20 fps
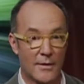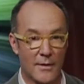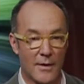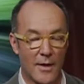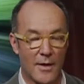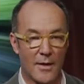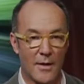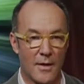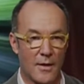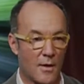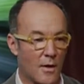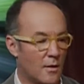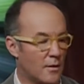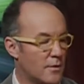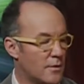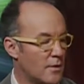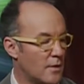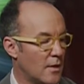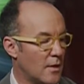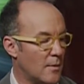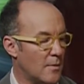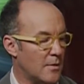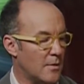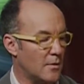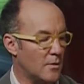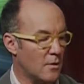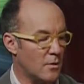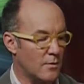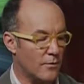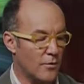$99. You get it at
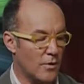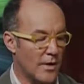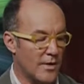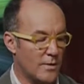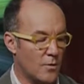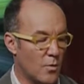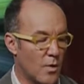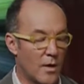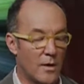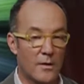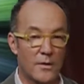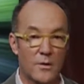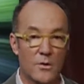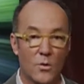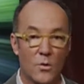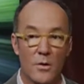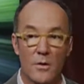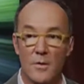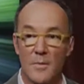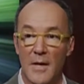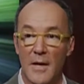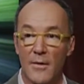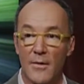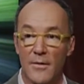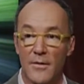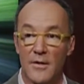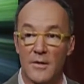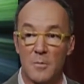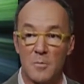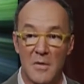the local Verizon wireless store. It's
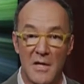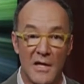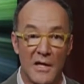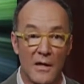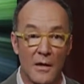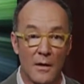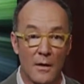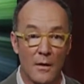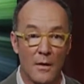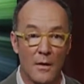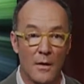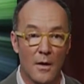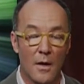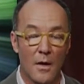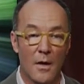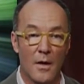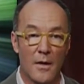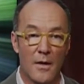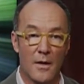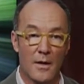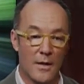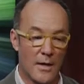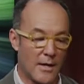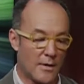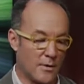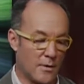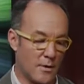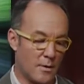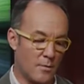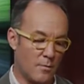about this big. Uh, it
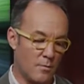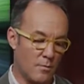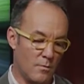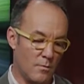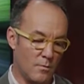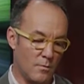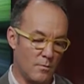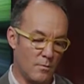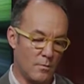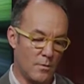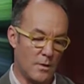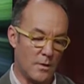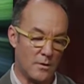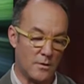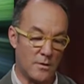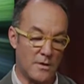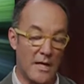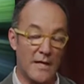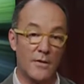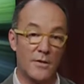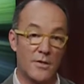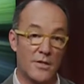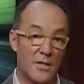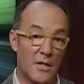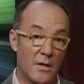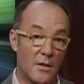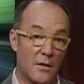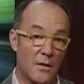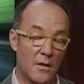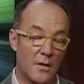has a it's stainless
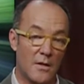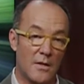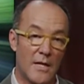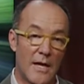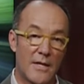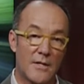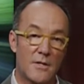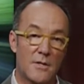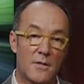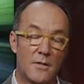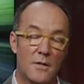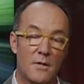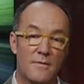steel and it attaches to the